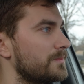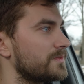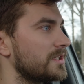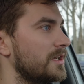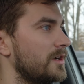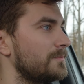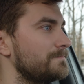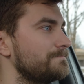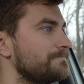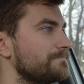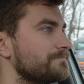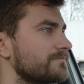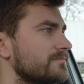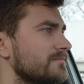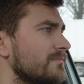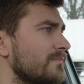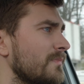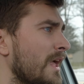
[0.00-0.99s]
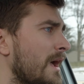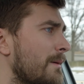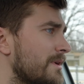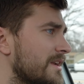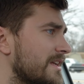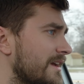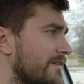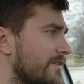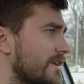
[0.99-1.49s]
So I'm
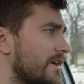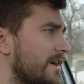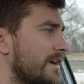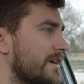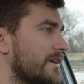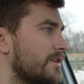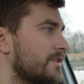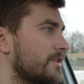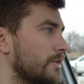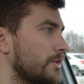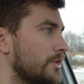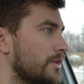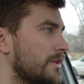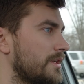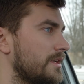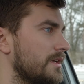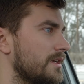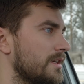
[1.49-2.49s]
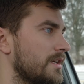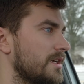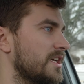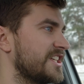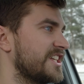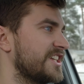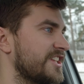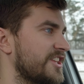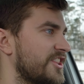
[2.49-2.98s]
gonna give it a good,
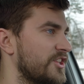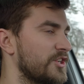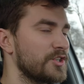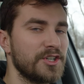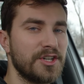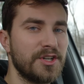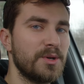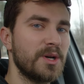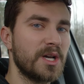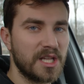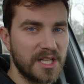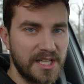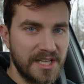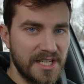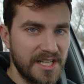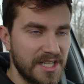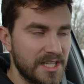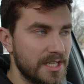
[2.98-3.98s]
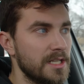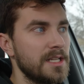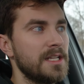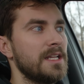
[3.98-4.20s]
thorough cleaning,